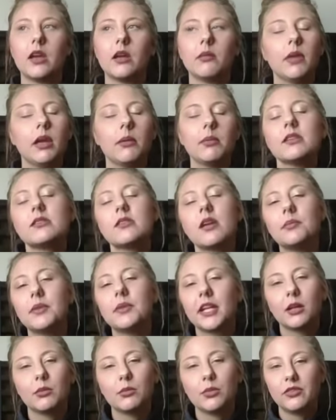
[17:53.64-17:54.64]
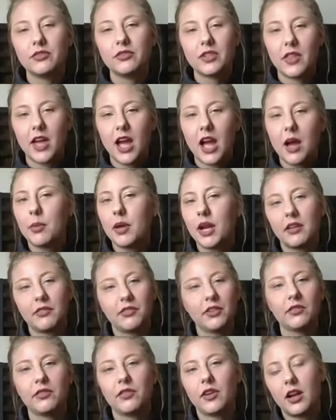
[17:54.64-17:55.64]
Maybe someday I'll move to that, but I
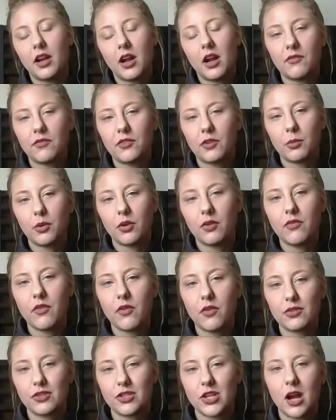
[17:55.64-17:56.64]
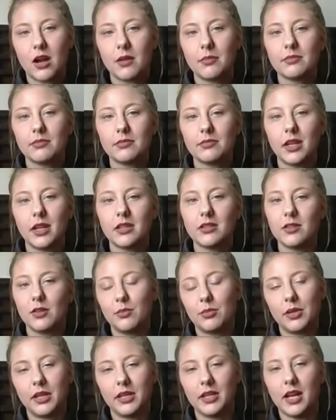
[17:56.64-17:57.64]
feel very comfortable in Photoshop and
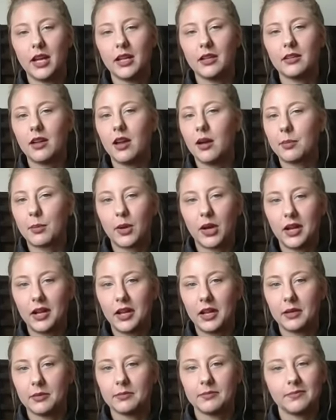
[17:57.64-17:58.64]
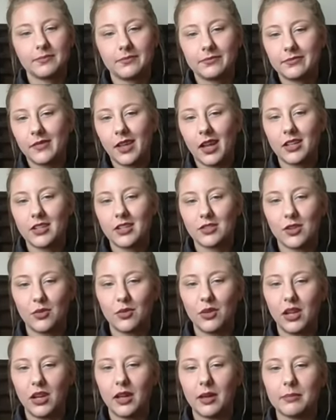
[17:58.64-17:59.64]
don't plan on upgrading. I just don't
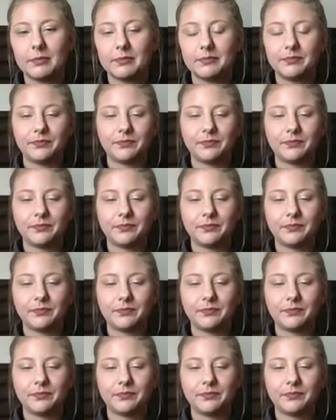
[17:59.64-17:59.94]
need it.